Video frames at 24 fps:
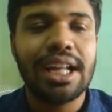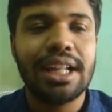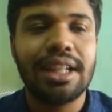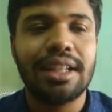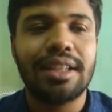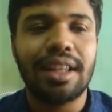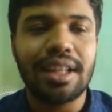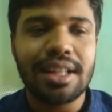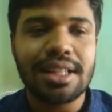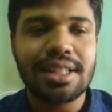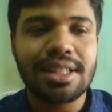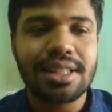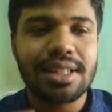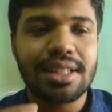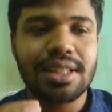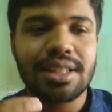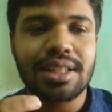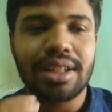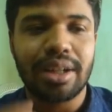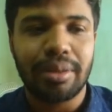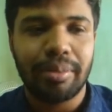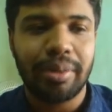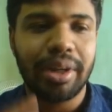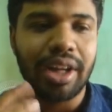this
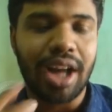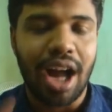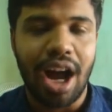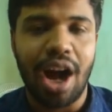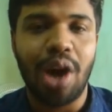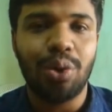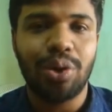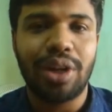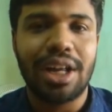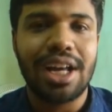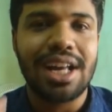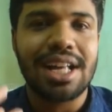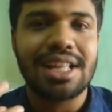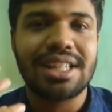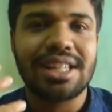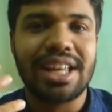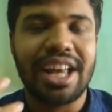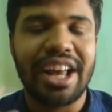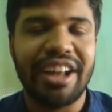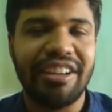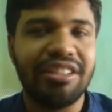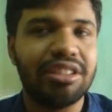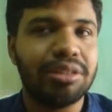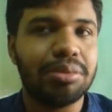coming out has
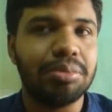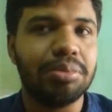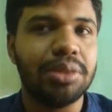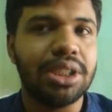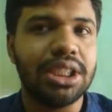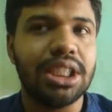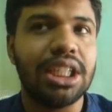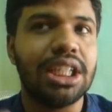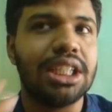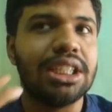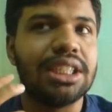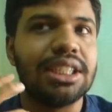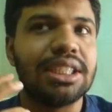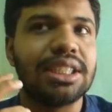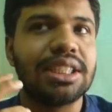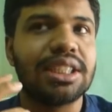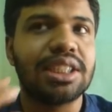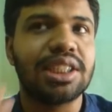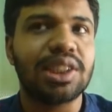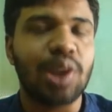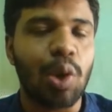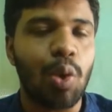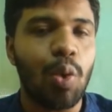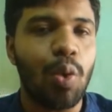helped me in
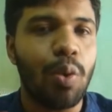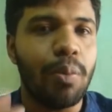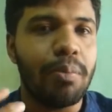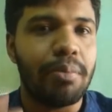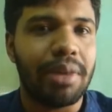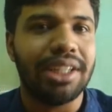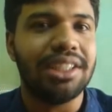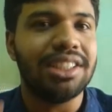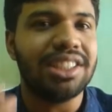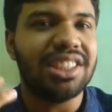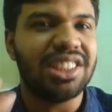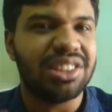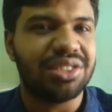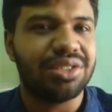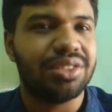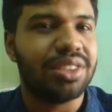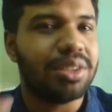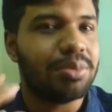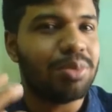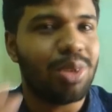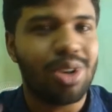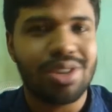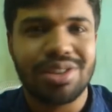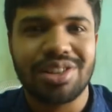so many
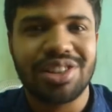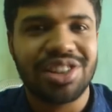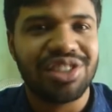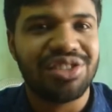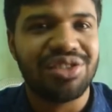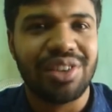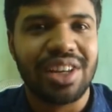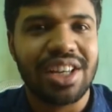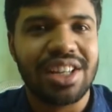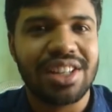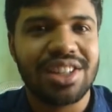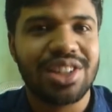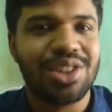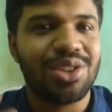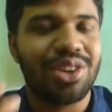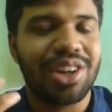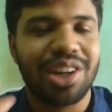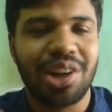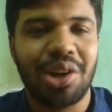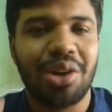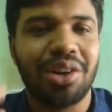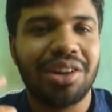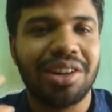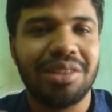different positive ways you
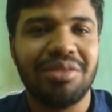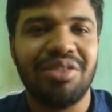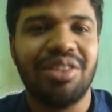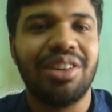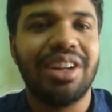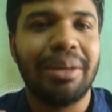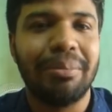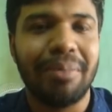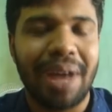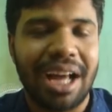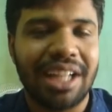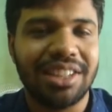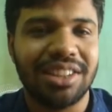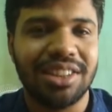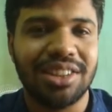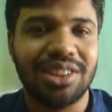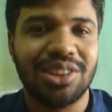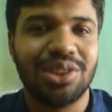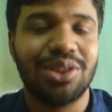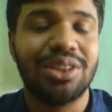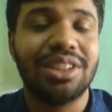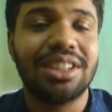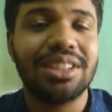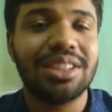cannot even imagine.
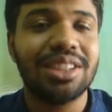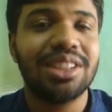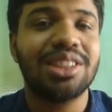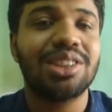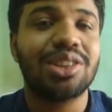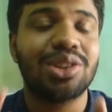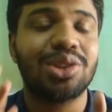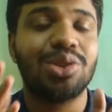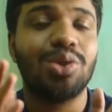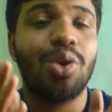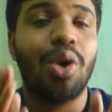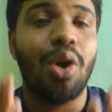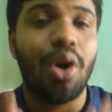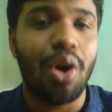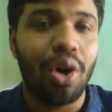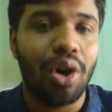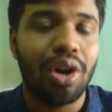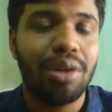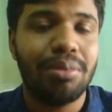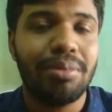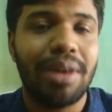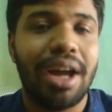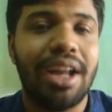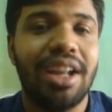So this is to
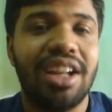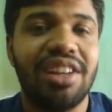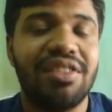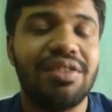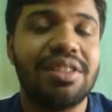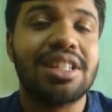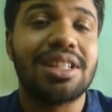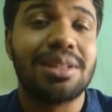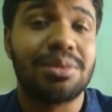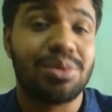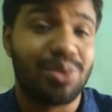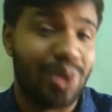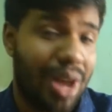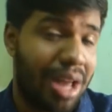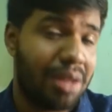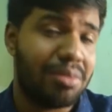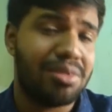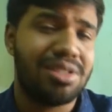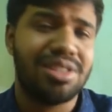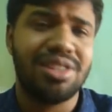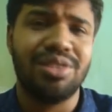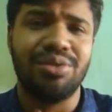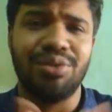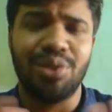all my lovely
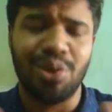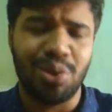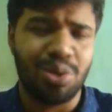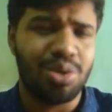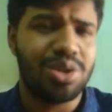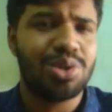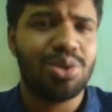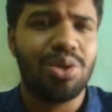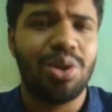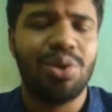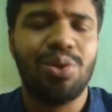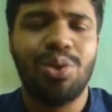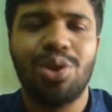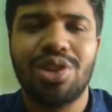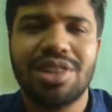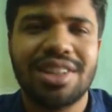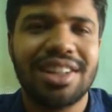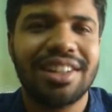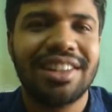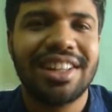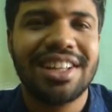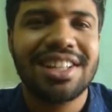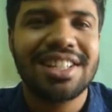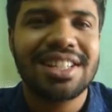subscribers and viewers who are
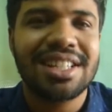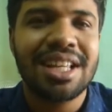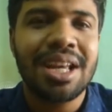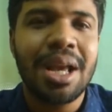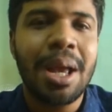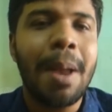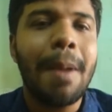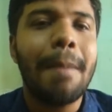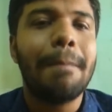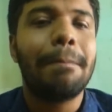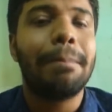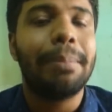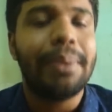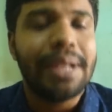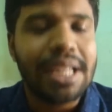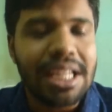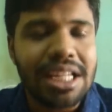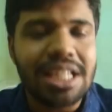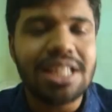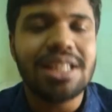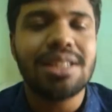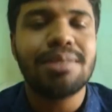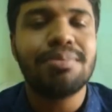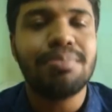watching this.
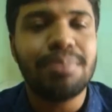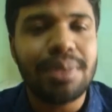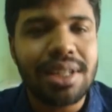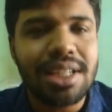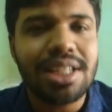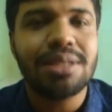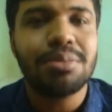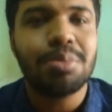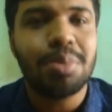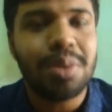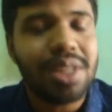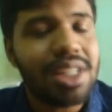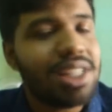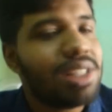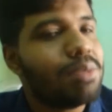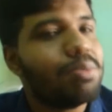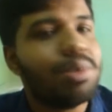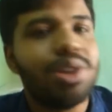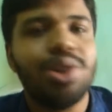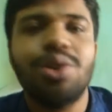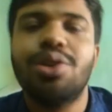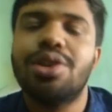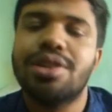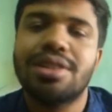Please
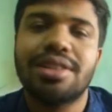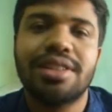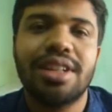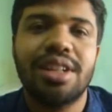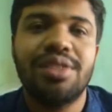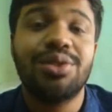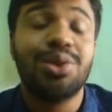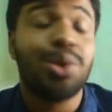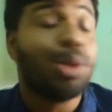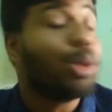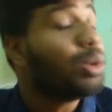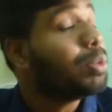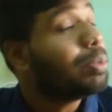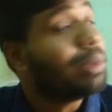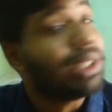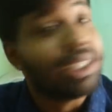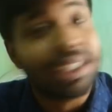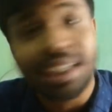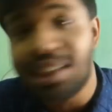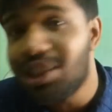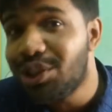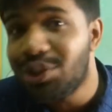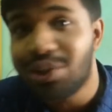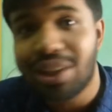be yourself. Don't
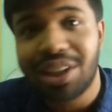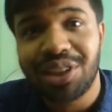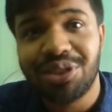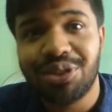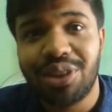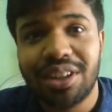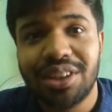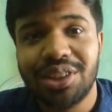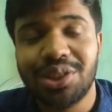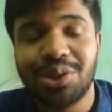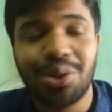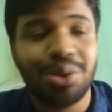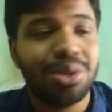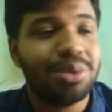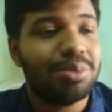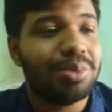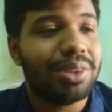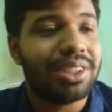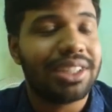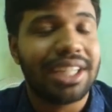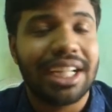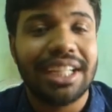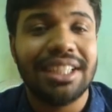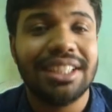pretend to anyone. Don't
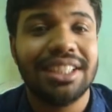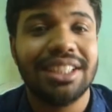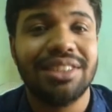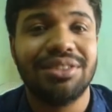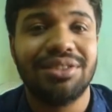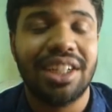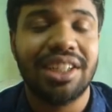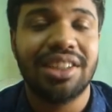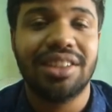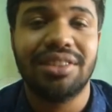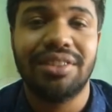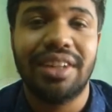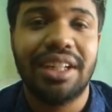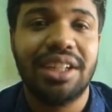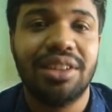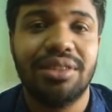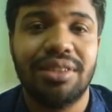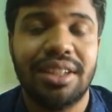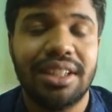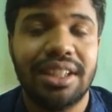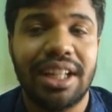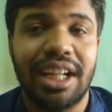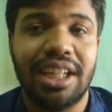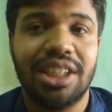pretend in front of
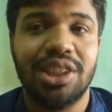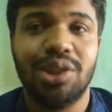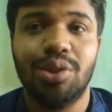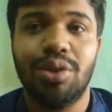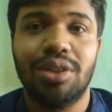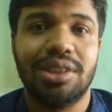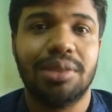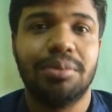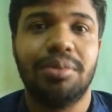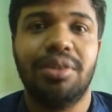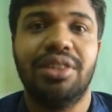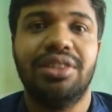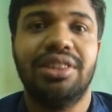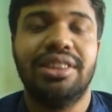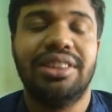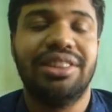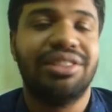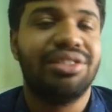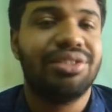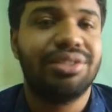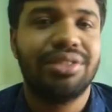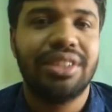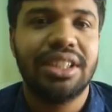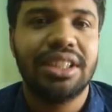anyone that you are someone
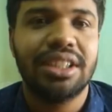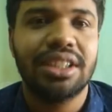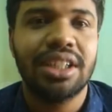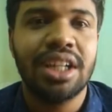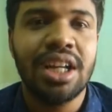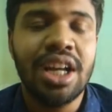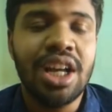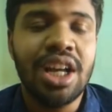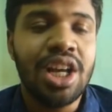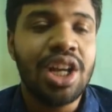different.